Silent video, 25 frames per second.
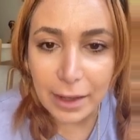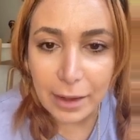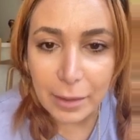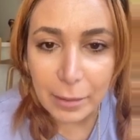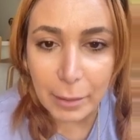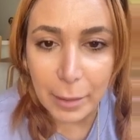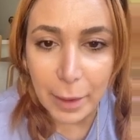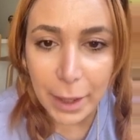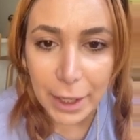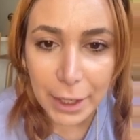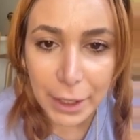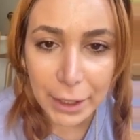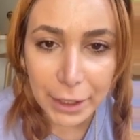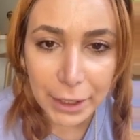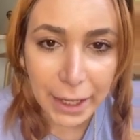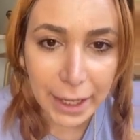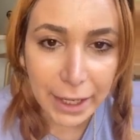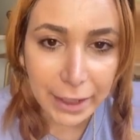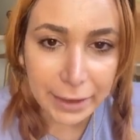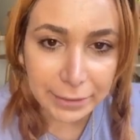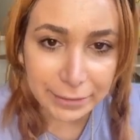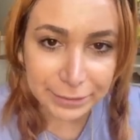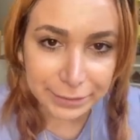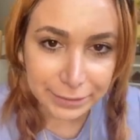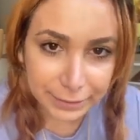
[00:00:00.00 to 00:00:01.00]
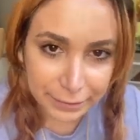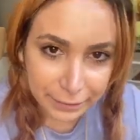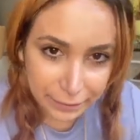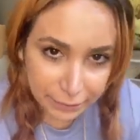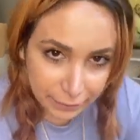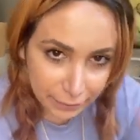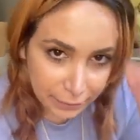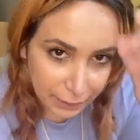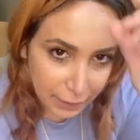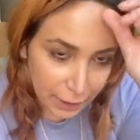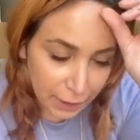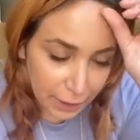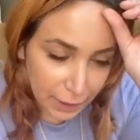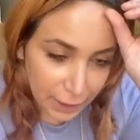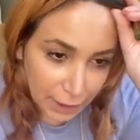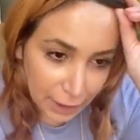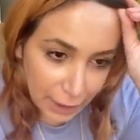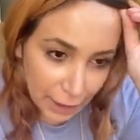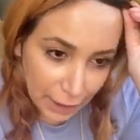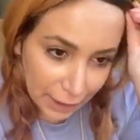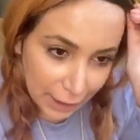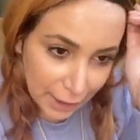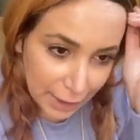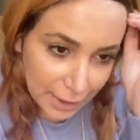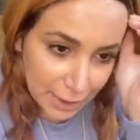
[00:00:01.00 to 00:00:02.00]
But okay.
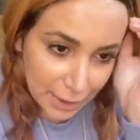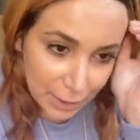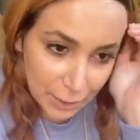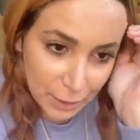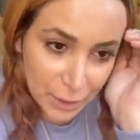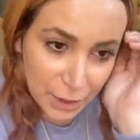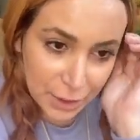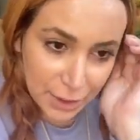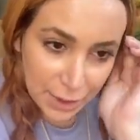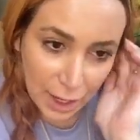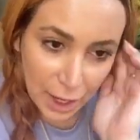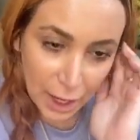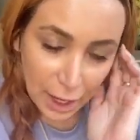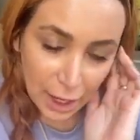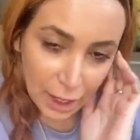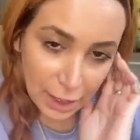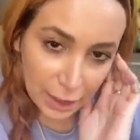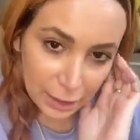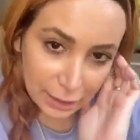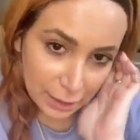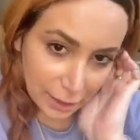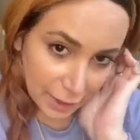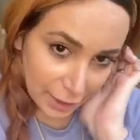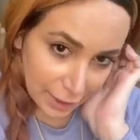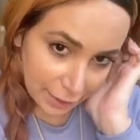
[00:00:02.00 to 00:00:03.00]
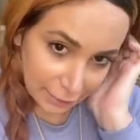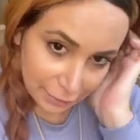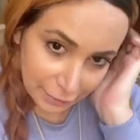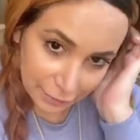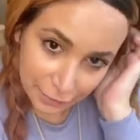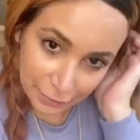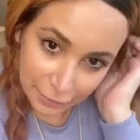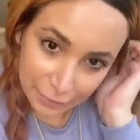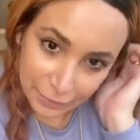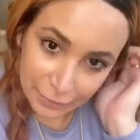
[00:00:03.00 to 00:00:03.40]
I guess I'm just high on life.